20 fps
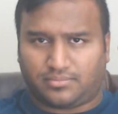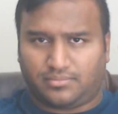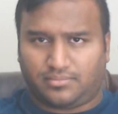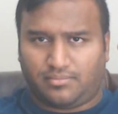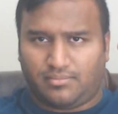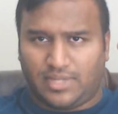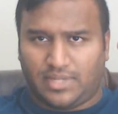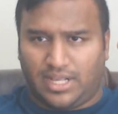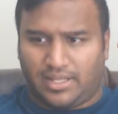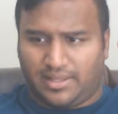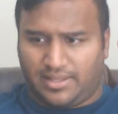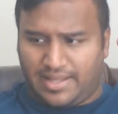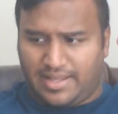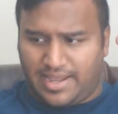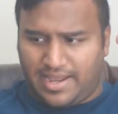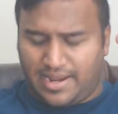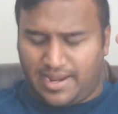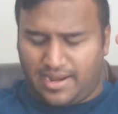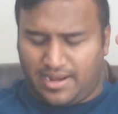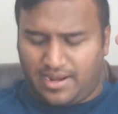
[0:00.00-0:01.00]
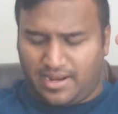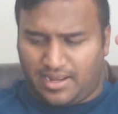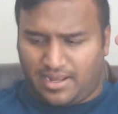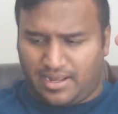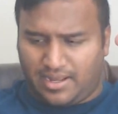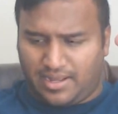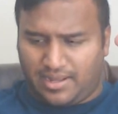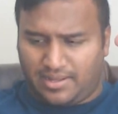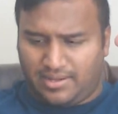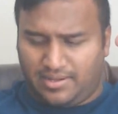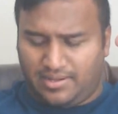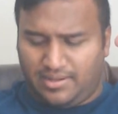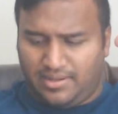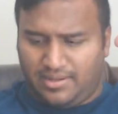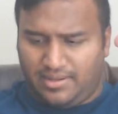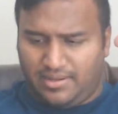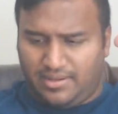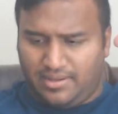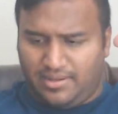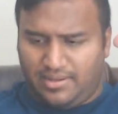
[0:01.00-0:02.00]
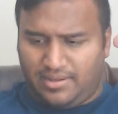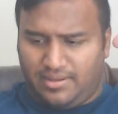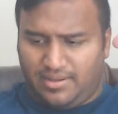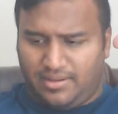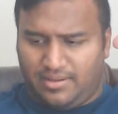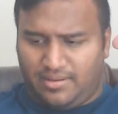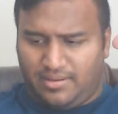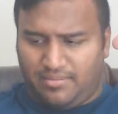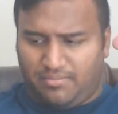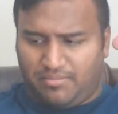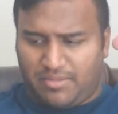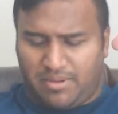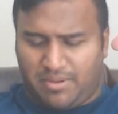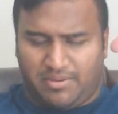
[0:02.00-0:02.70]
and then maybe